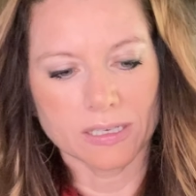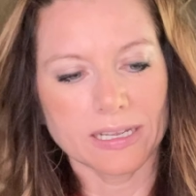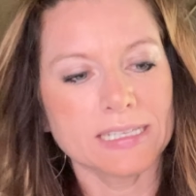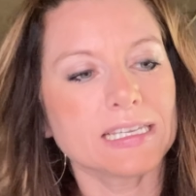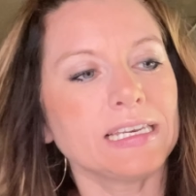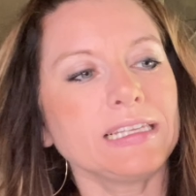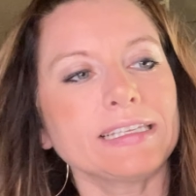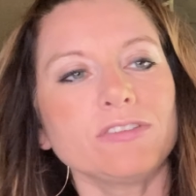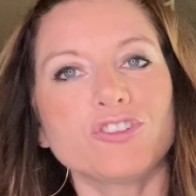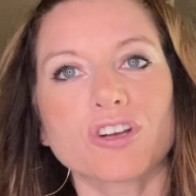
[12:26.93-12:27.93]
It's in a
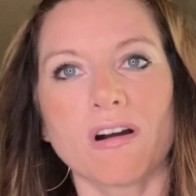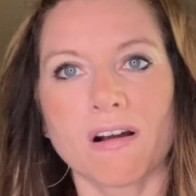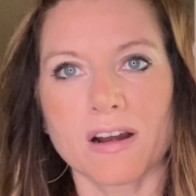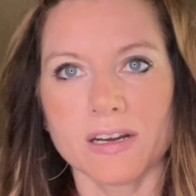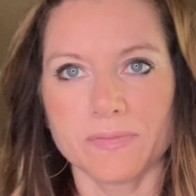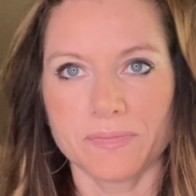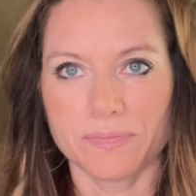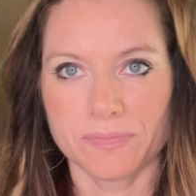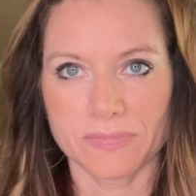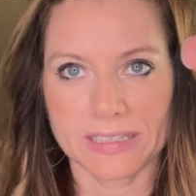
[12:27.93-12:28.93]
little jar,
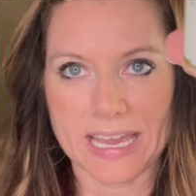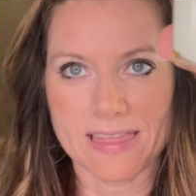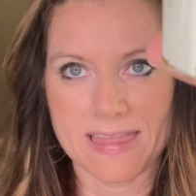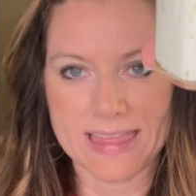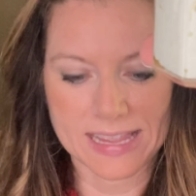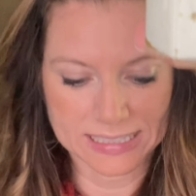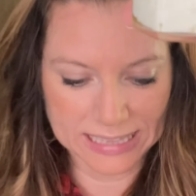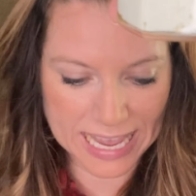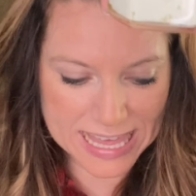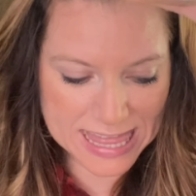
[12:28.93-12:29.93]
like,
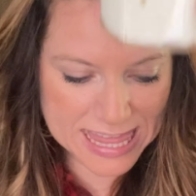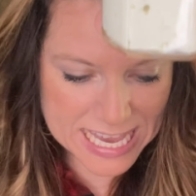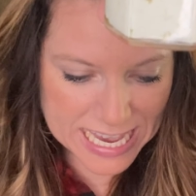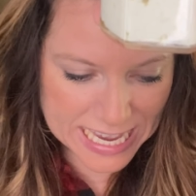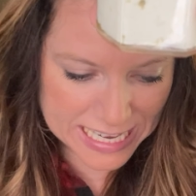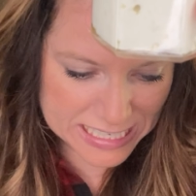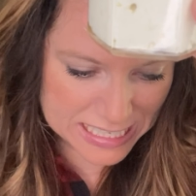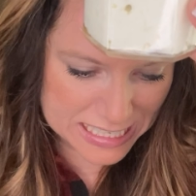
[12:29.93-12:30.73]
like this.